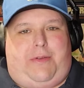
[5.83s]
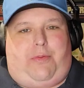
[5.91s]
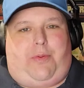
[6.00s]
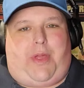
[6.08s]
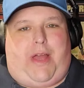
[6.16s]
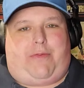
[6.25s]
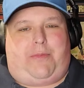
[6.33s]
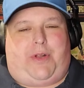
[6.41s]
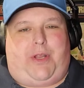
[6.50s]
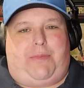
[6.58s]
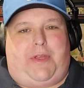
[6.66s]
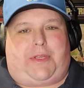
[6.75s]
where we have a
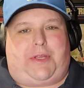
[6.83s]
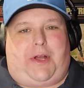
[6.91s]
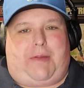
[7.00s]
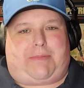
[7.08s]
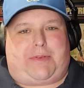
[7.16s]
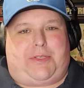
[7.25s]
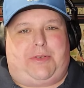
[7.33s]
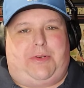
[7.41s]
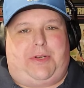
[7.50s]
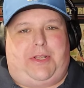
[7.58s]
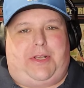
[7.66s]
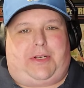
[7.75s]
money making
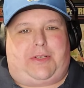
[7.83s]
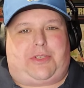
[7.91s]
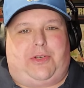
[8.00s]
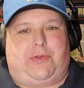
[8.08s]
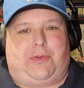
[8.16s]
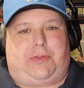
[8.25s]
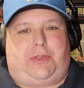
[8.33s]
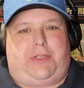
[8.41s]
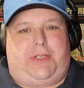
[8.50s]
opportunity on a total.